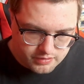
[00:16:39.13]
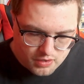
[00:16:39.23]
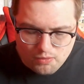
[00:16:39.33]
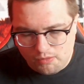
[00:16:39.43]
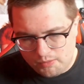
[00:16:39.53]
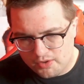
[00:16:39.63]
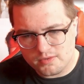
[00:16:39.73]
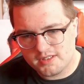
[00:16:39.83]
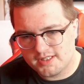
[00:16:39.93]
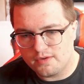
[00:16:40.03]
what we're
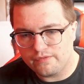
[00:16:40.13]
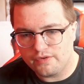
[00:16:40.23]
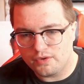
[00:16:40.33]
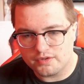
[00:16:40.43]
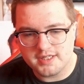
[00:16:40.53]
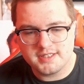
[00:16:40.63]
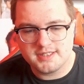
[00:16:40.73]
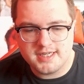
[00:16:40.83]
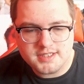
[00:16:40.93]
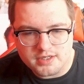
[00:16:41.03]
going to see unfold this
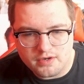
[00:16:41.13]
season.